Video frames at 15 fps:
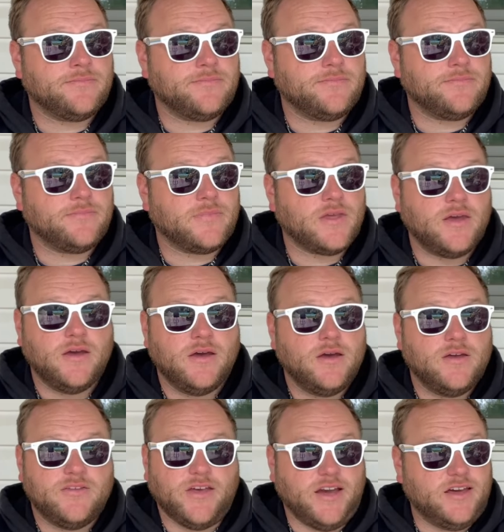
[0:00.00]

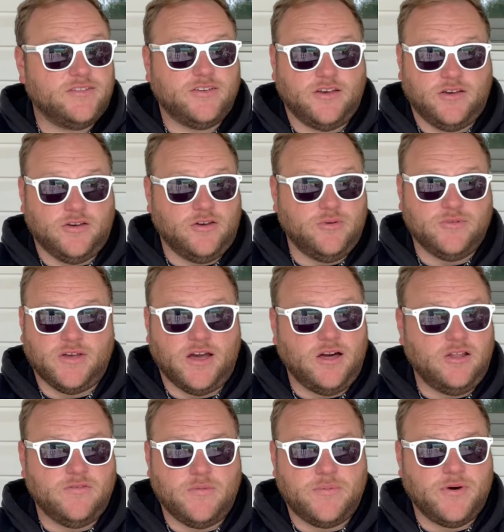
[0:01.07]
So I got to tell you, he was a
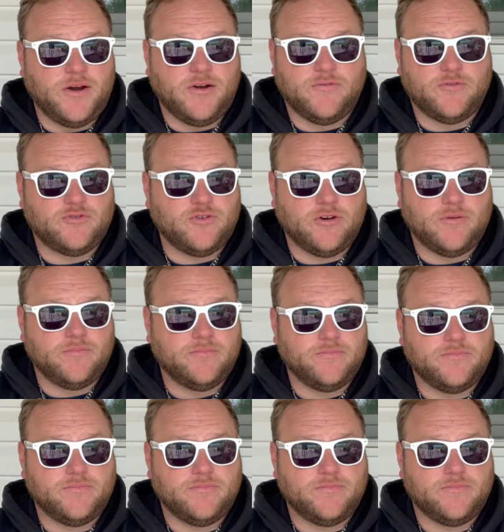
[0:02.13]
hell of a player for sure.